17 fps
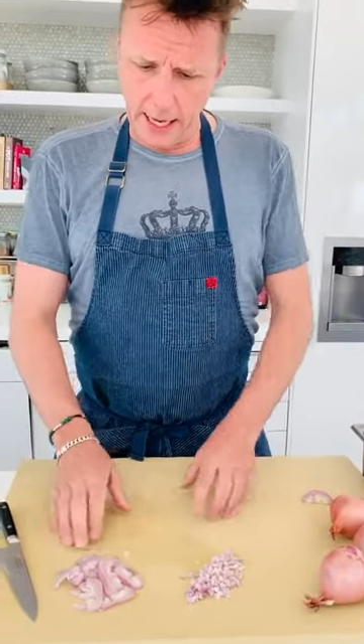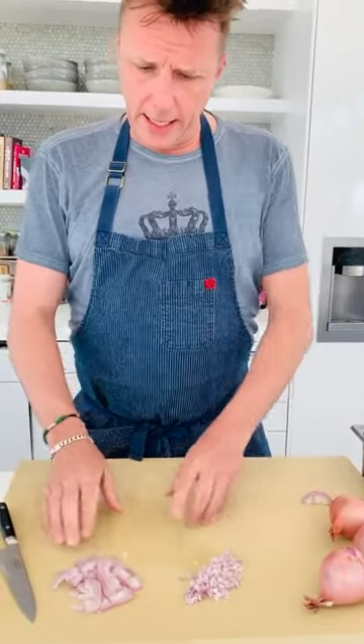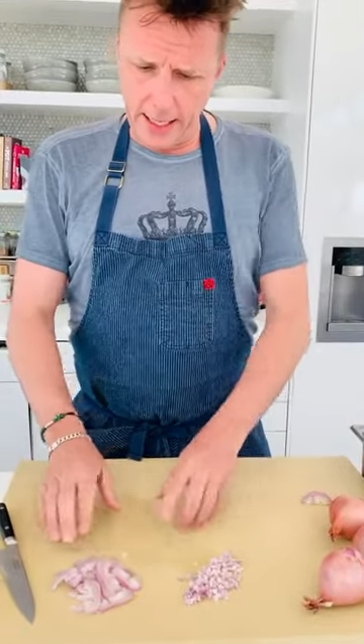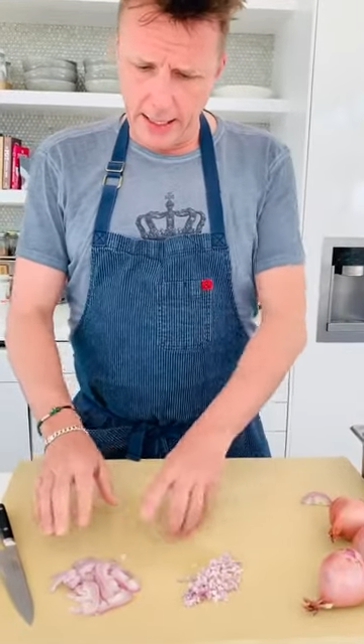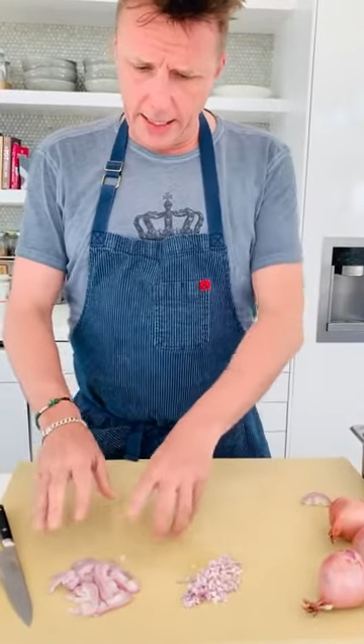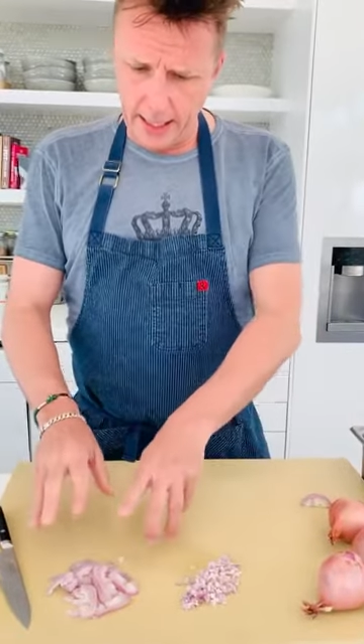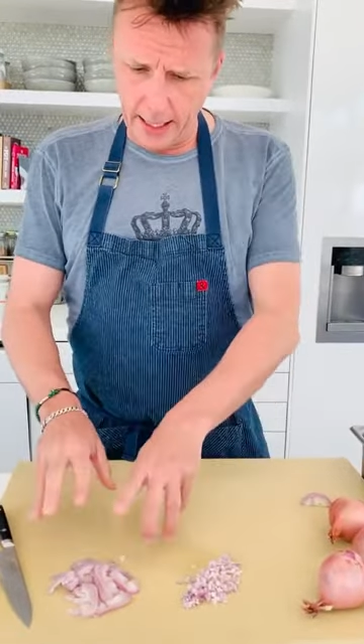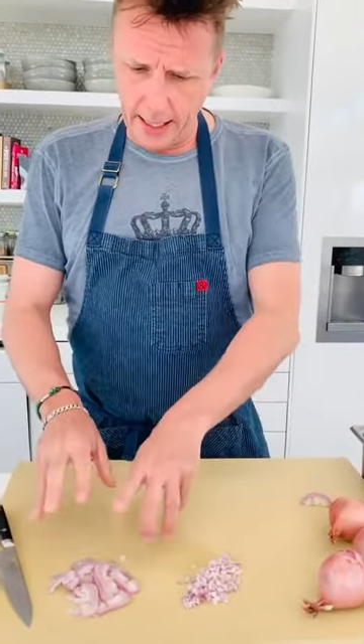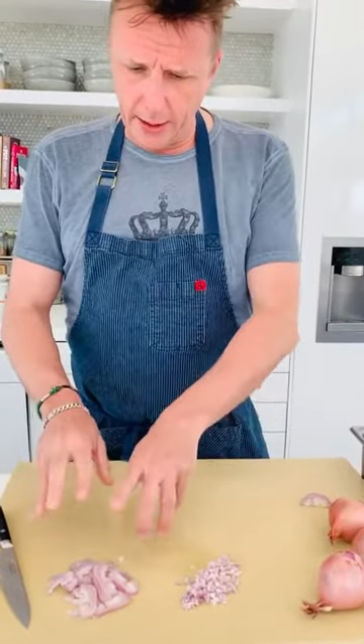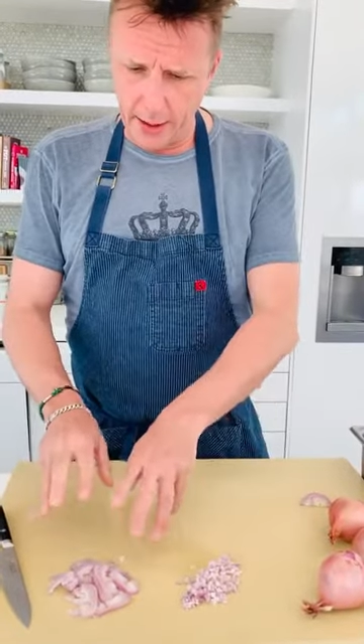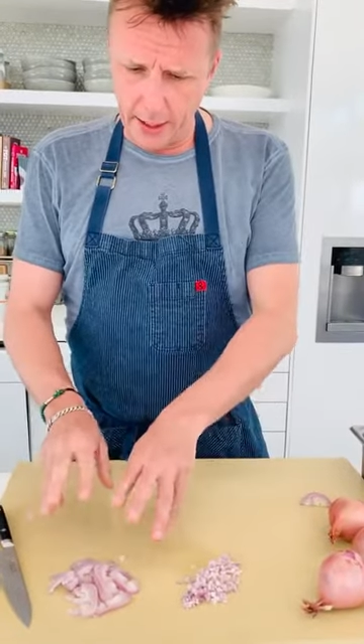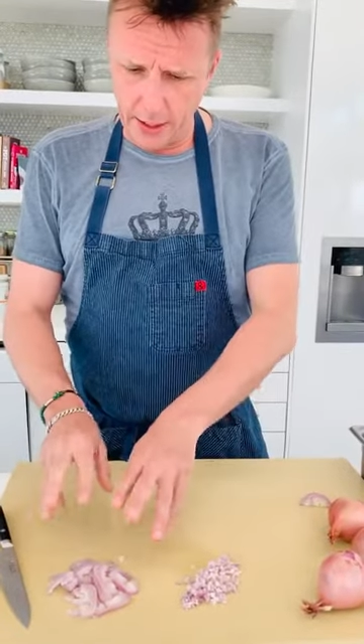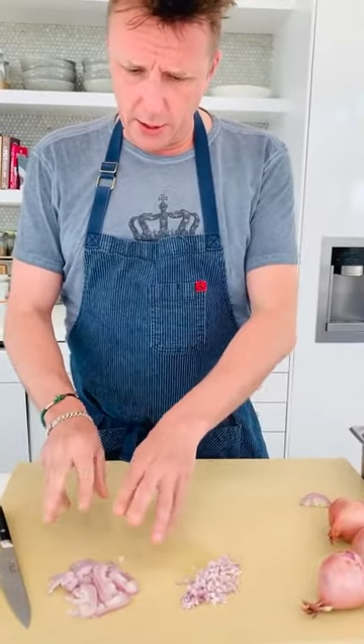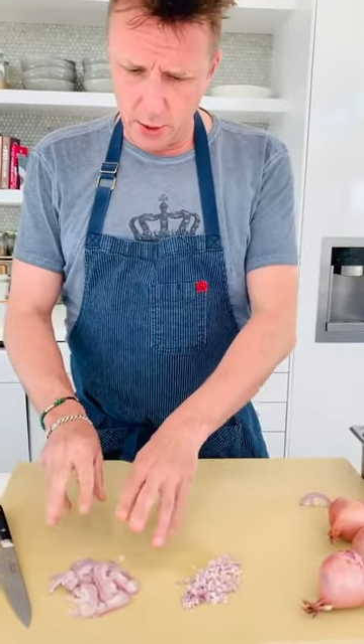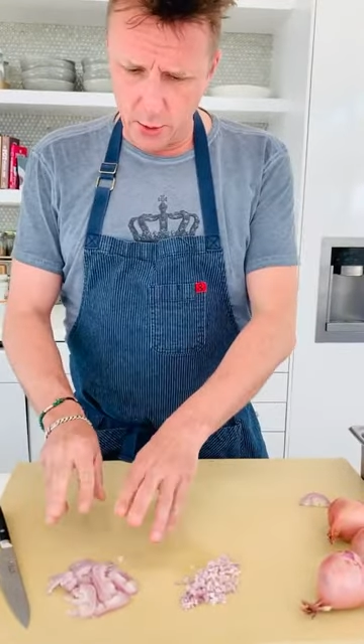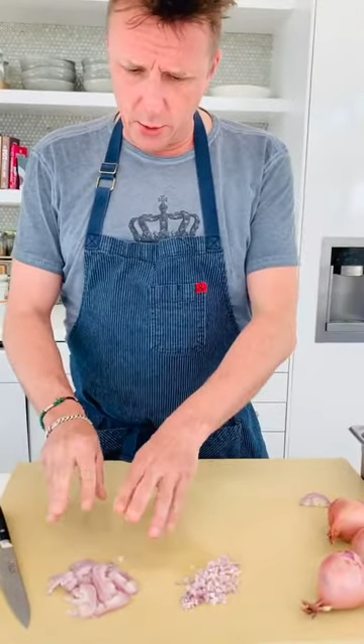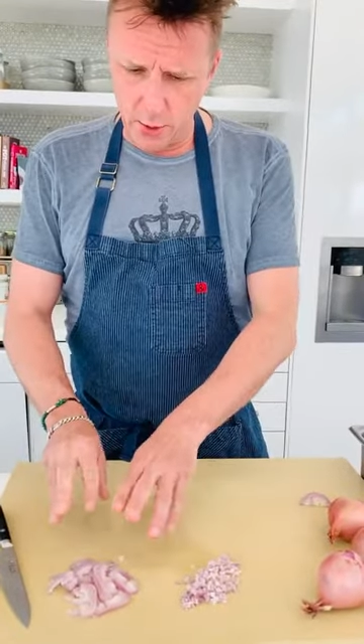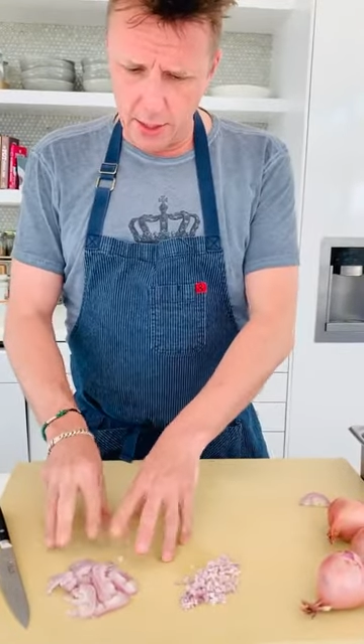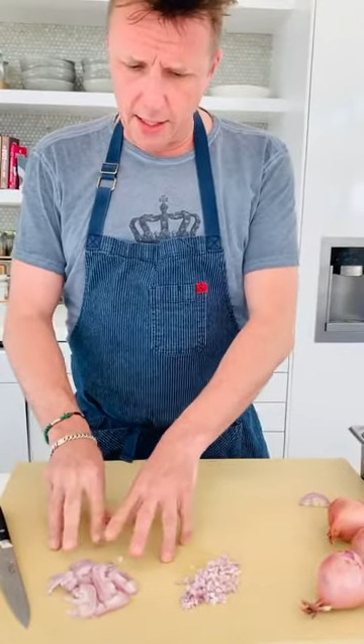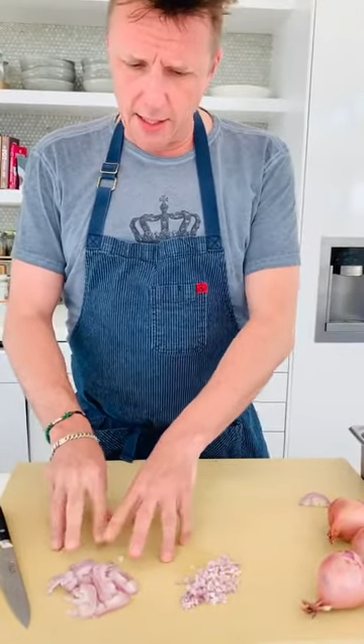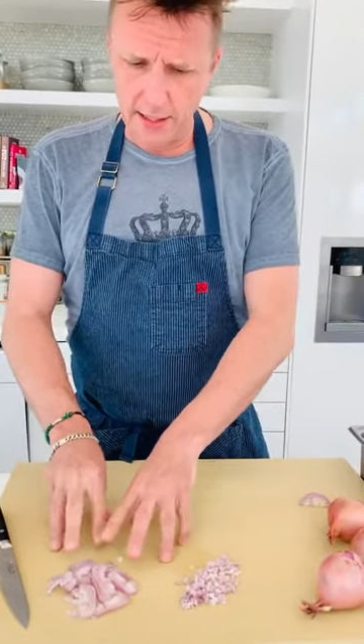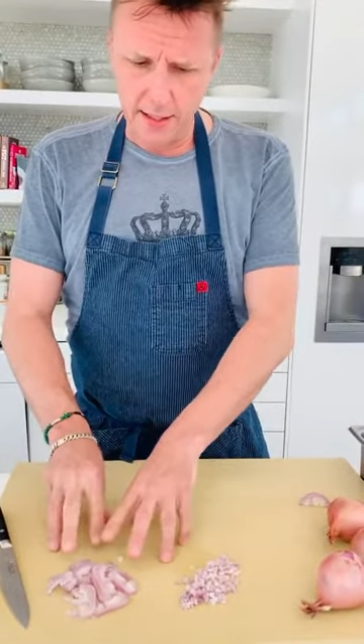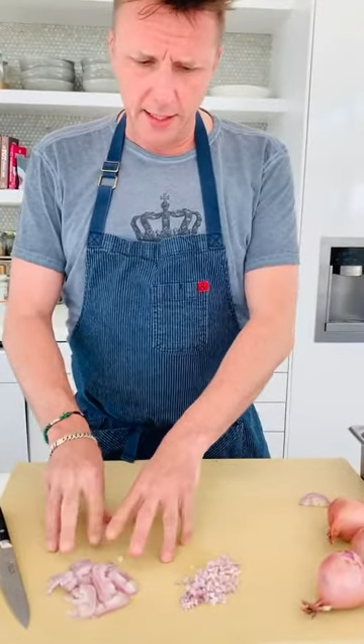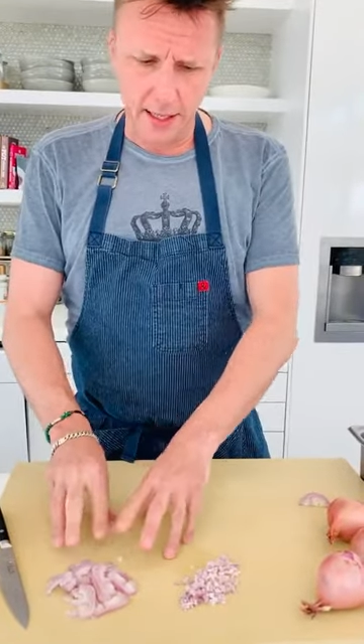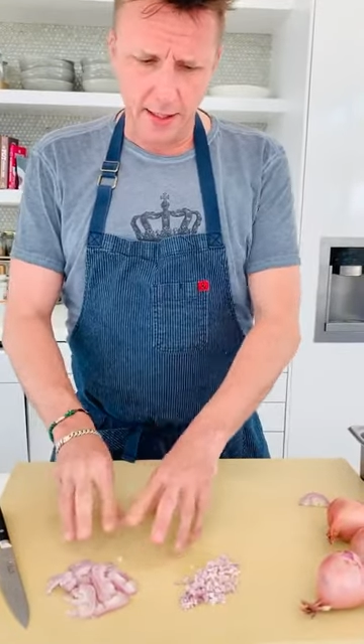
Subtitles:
and let's do this